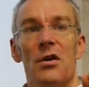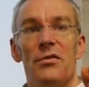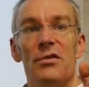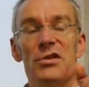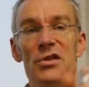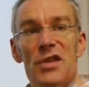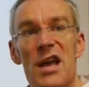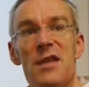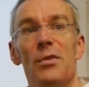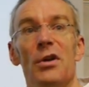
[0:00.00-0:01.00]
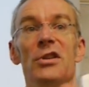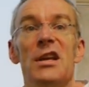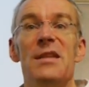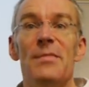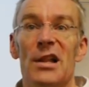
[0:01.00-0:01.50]
there is a name and an
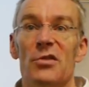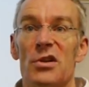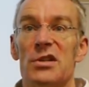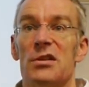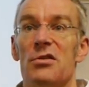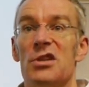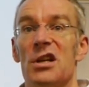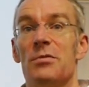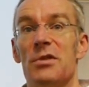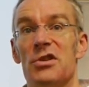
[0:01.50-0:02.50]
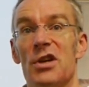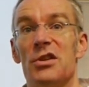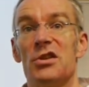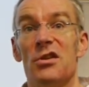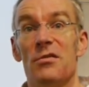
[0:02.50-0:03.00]
email address associated with the
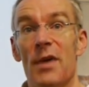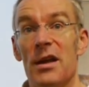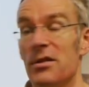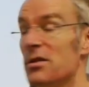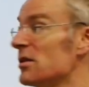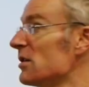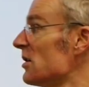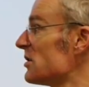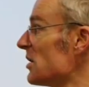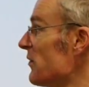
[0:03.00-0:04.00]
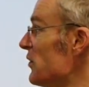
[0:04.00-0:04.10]
changes that you've made. So if